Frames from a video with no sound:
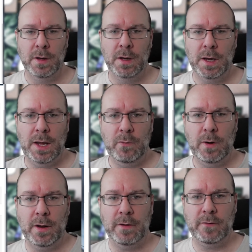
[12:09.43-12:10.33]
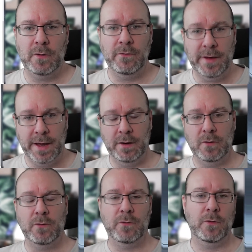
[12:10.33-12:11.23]
it will actually vanish
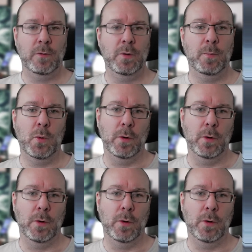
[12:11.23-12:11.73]
from your board.